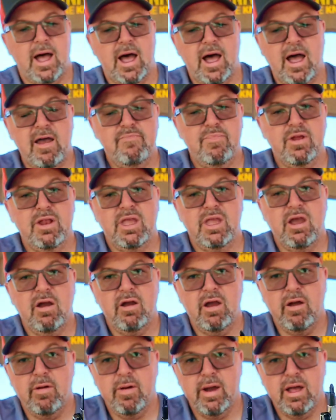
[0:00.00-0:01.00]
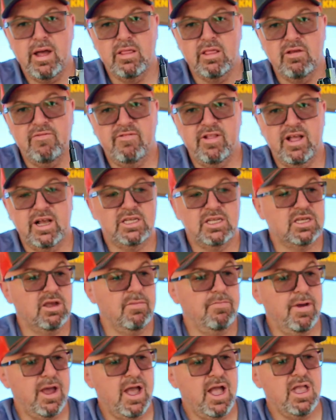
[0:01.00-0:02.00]
I've been carrying around the Flex
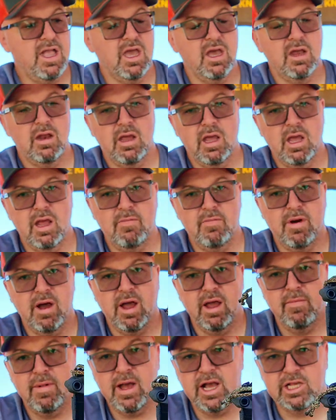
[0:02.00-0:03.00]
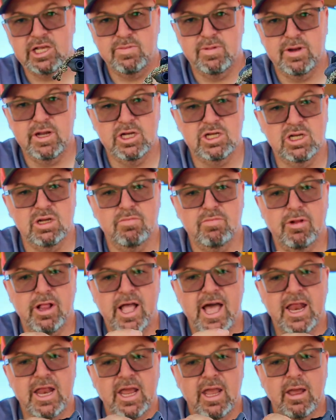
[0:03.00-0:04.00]
Companion in my Maxpedition
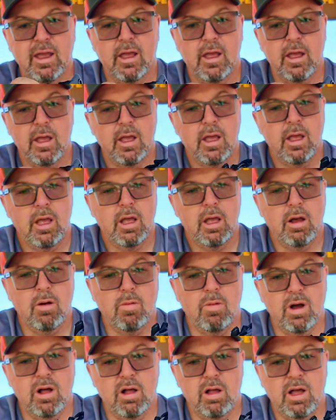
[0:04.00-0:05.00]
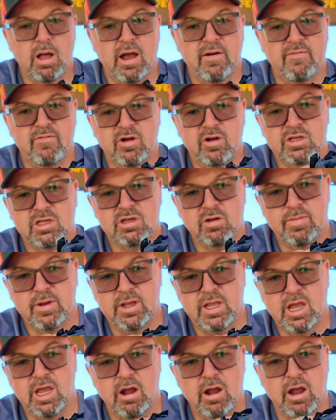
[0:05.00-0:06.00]
Platy. Well, I've also
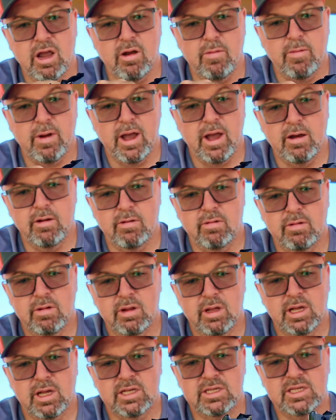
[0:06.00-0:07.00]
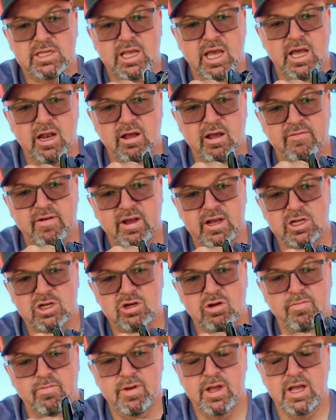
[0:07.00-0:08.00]
been carrying around a set of
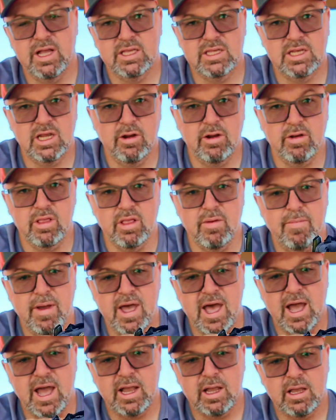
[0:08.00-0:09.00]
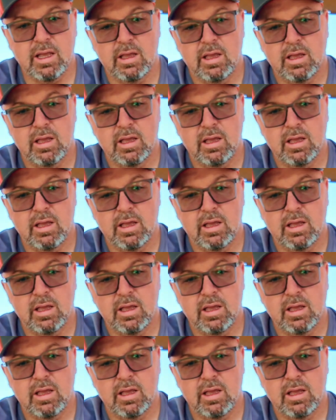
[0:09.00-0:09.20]
extra bits here in the back.